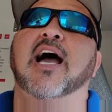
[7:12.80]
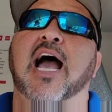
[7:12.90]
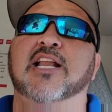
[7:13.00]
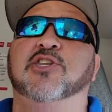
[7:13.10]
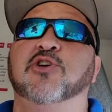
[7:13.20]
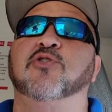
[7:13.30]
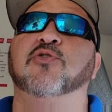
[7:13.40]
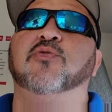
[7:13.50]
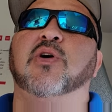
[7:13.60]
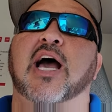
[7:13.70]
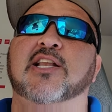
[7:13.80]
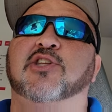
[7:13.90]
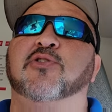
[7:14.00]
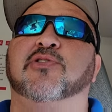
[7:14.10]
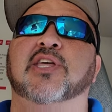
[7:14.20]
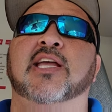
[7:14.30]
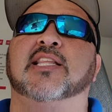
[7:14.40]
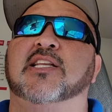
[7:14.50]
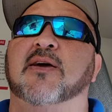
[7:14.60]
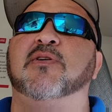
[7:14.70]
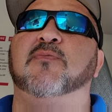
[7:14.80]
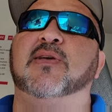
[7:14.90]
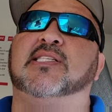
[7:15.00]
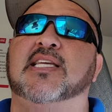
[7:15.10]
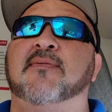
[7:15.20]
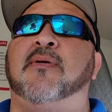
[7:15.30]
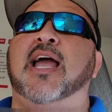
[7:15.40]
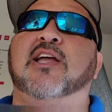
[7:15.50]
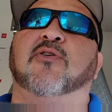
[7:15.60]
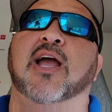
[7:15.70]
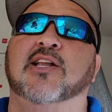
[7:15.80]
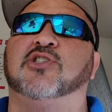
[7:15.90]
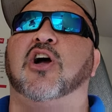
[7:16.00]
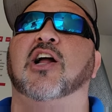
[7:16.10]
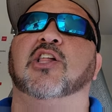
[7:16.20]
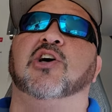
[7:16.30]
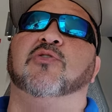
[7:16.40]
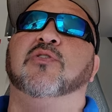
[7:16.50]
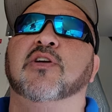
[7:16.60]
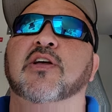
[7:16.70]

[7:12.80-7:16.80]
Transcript: I do think the WBC might grant Charlo